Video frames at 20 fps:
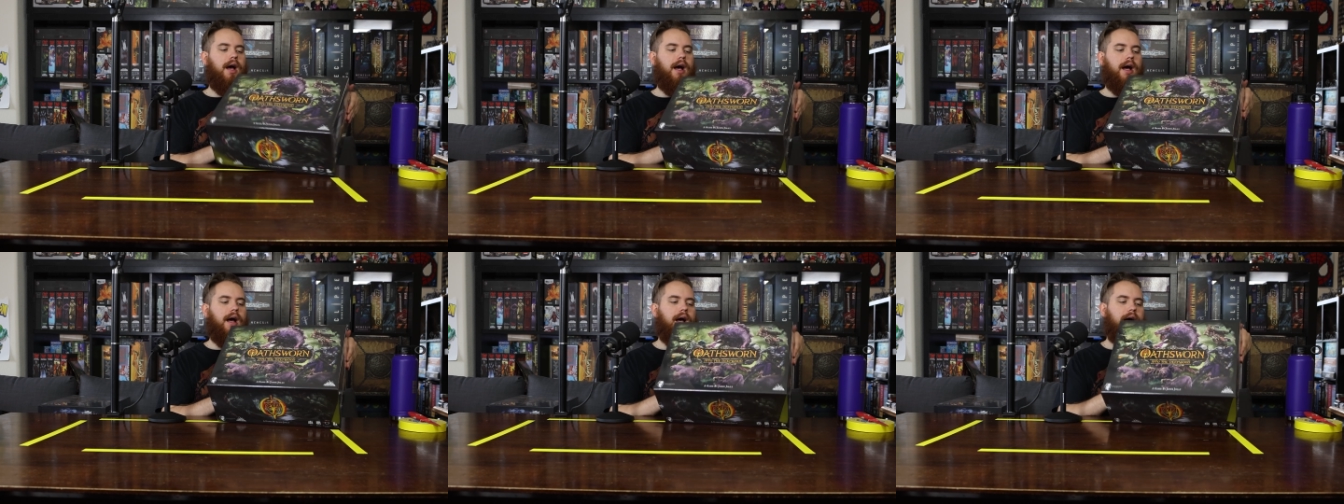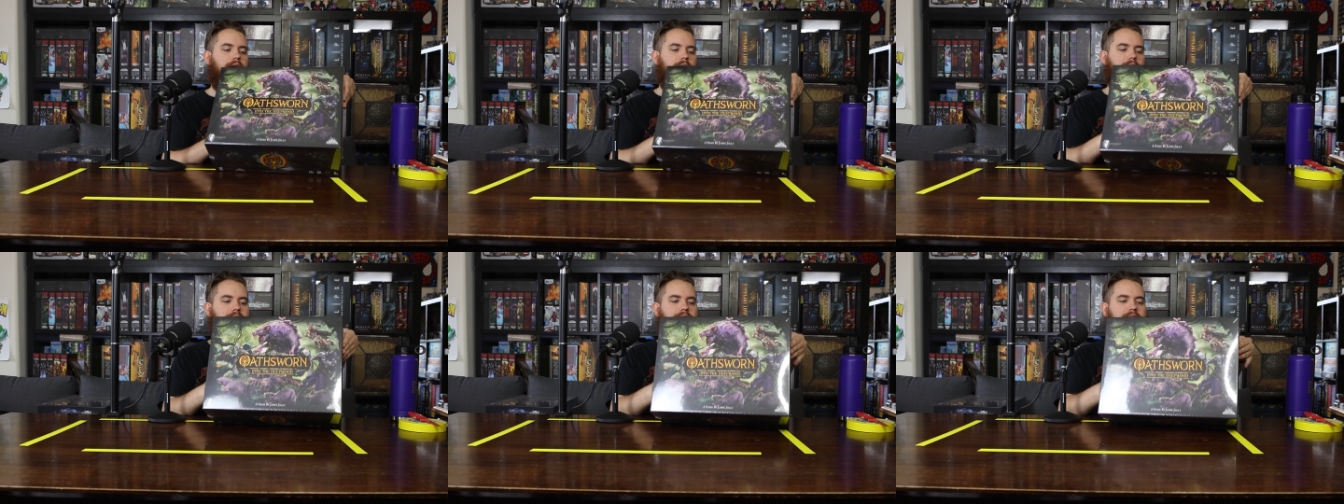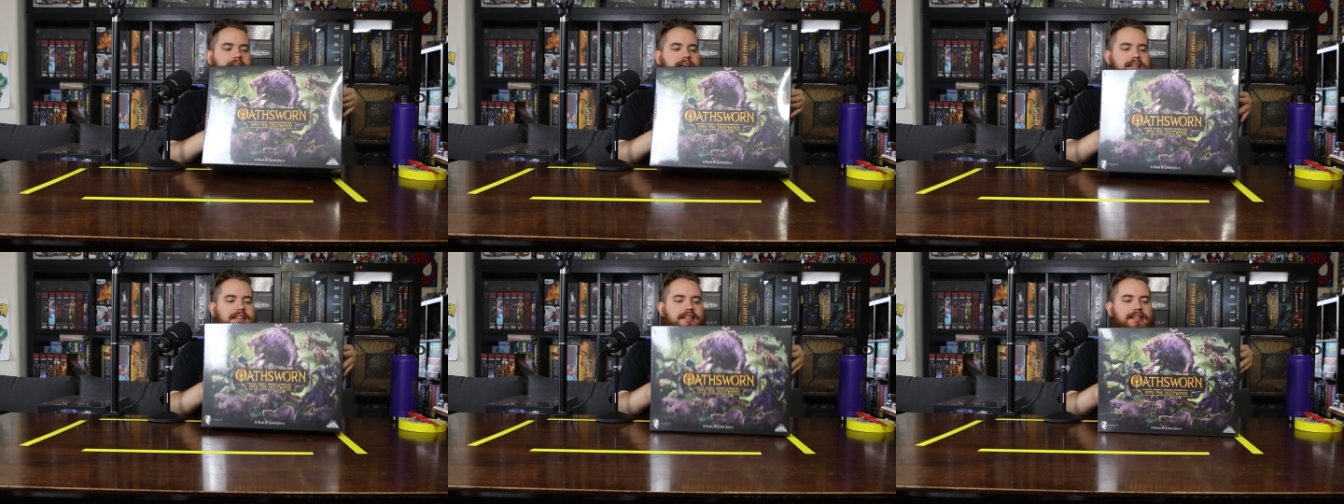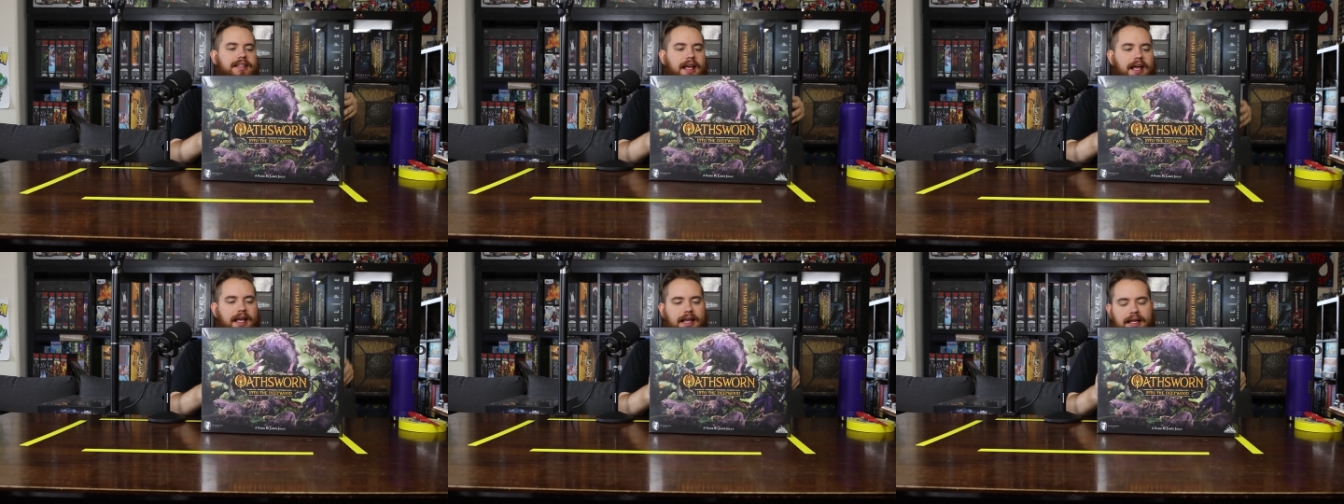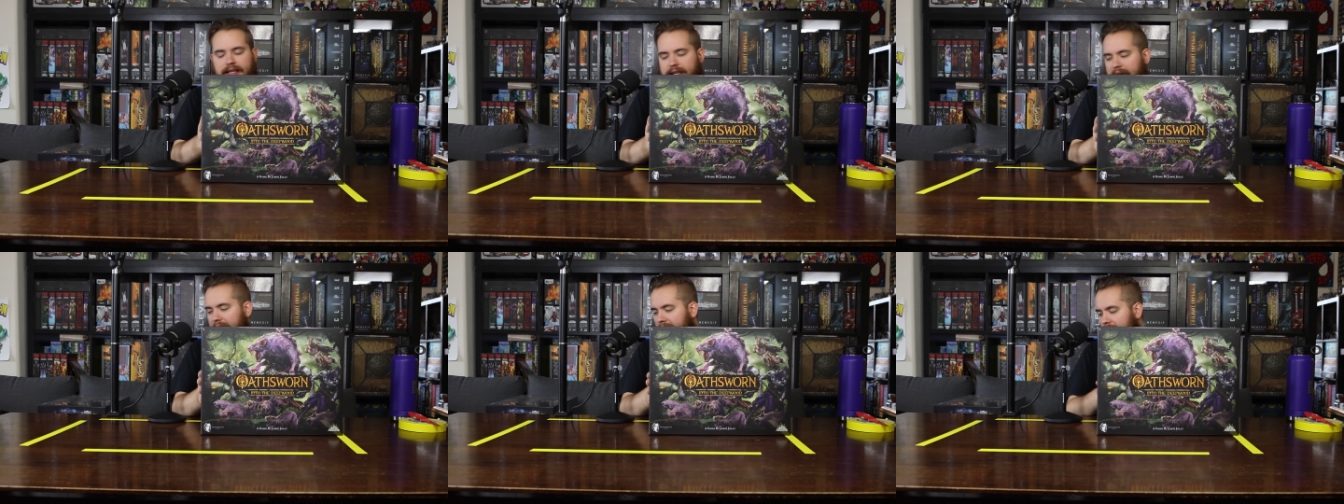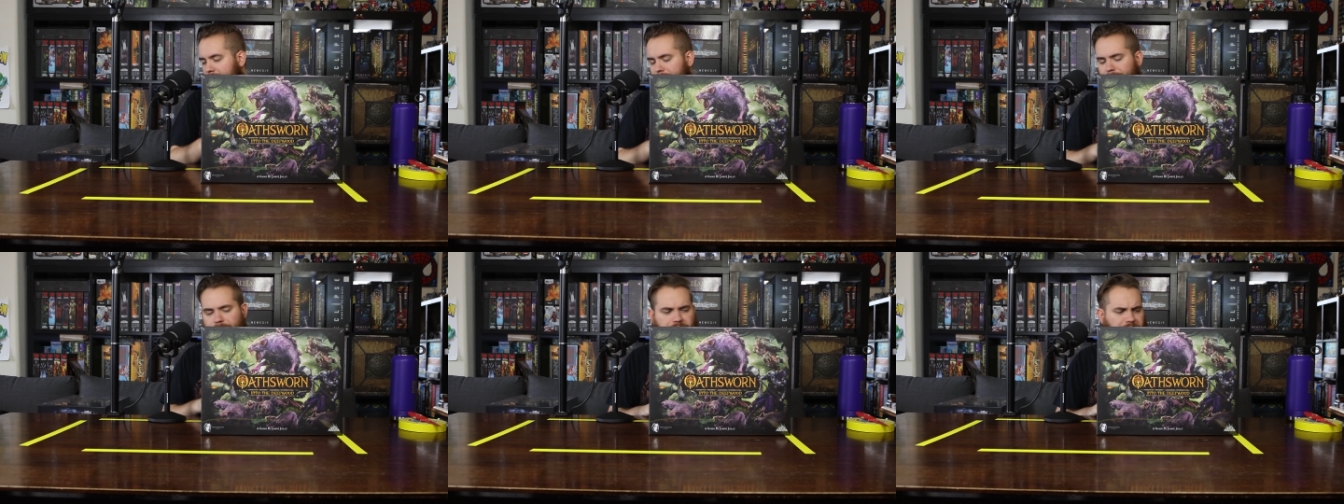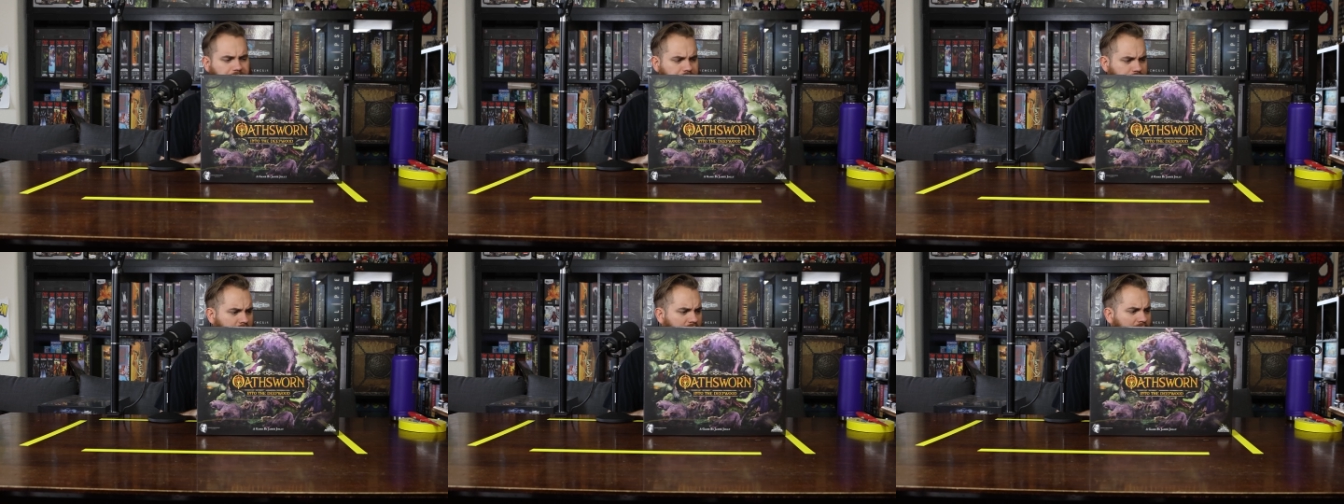uh, is a
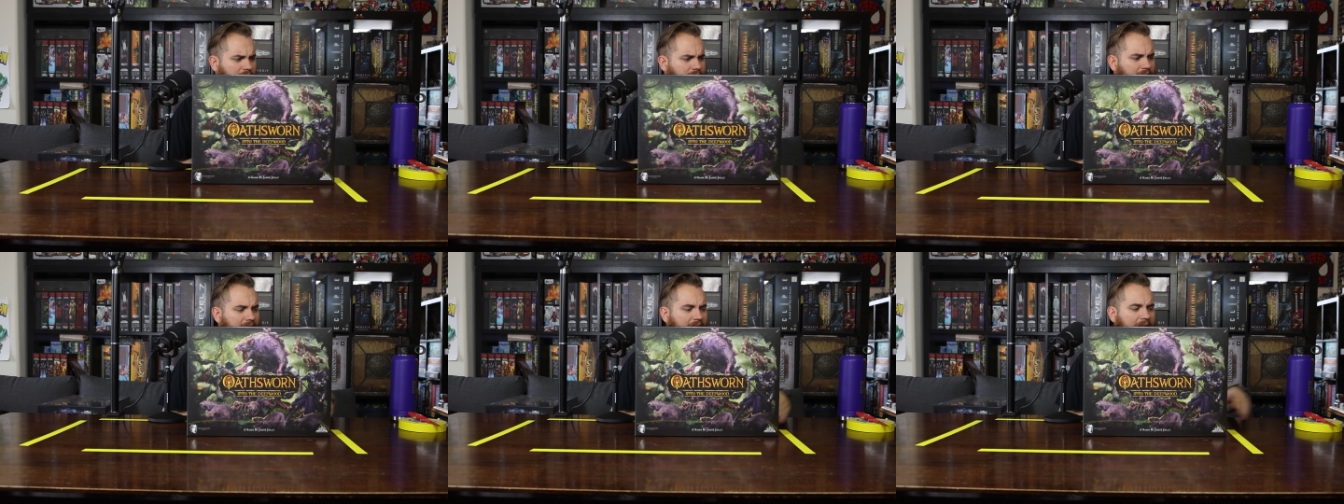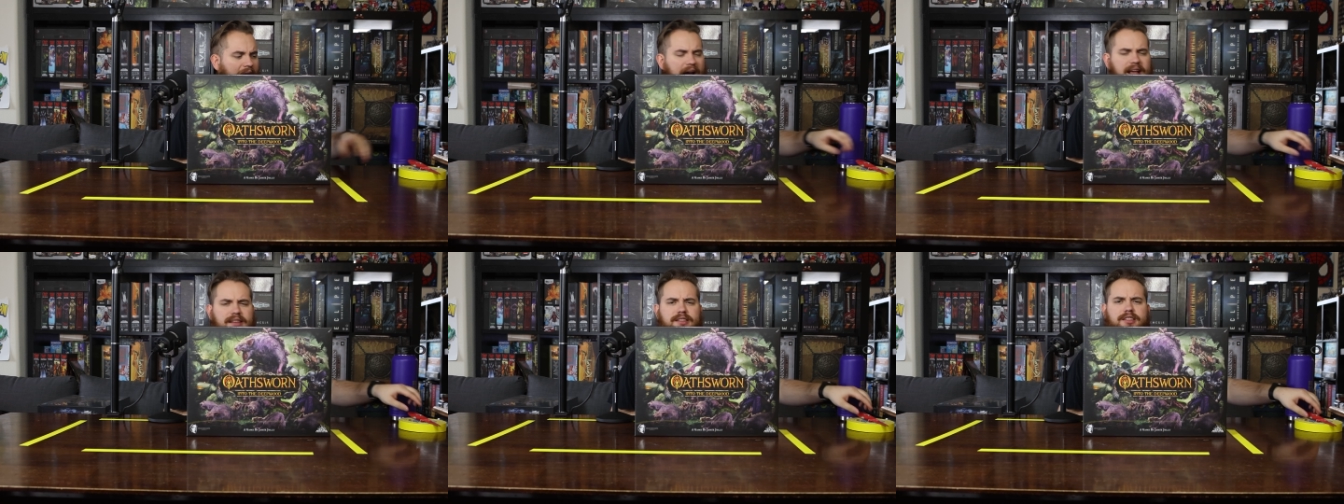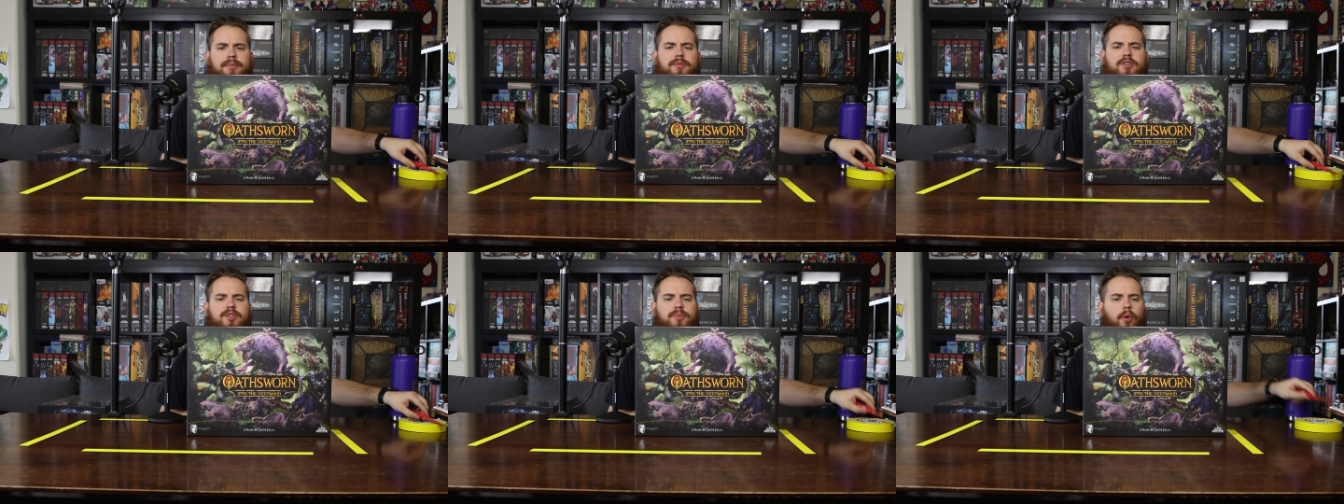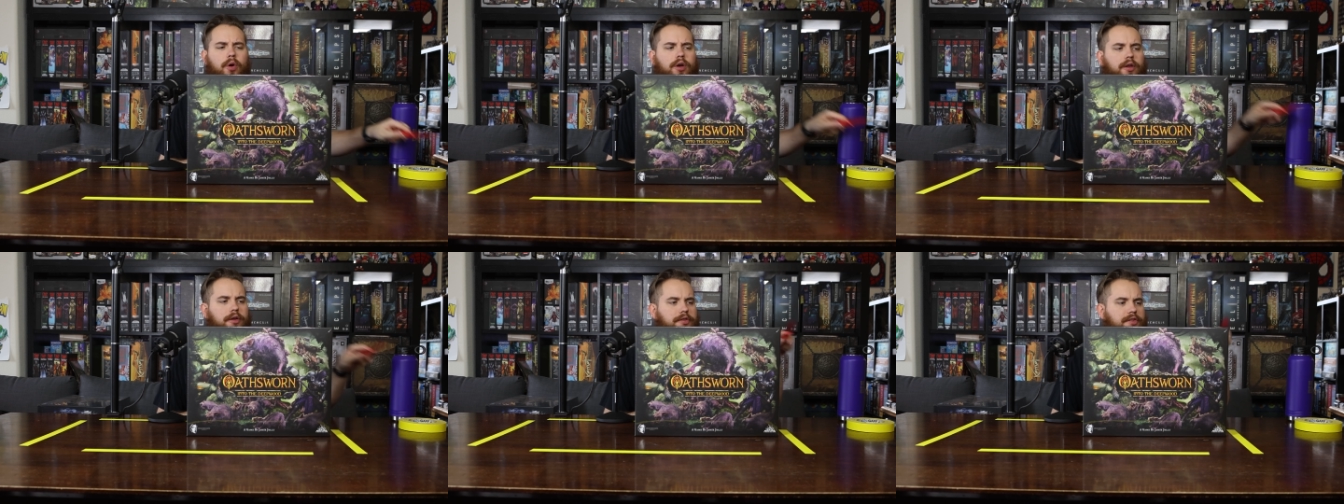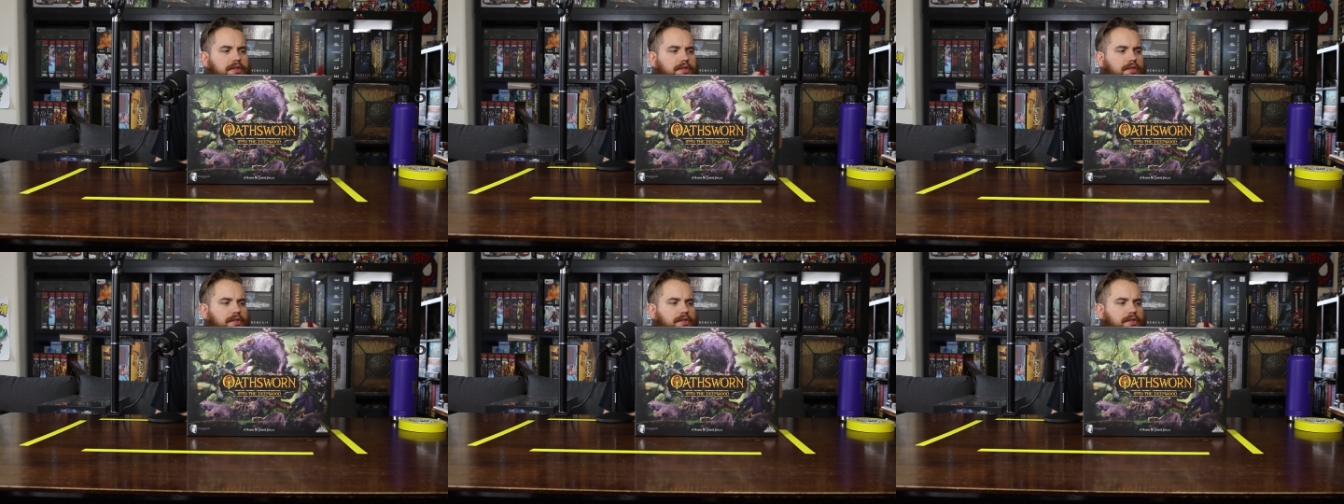game that has some spoilers.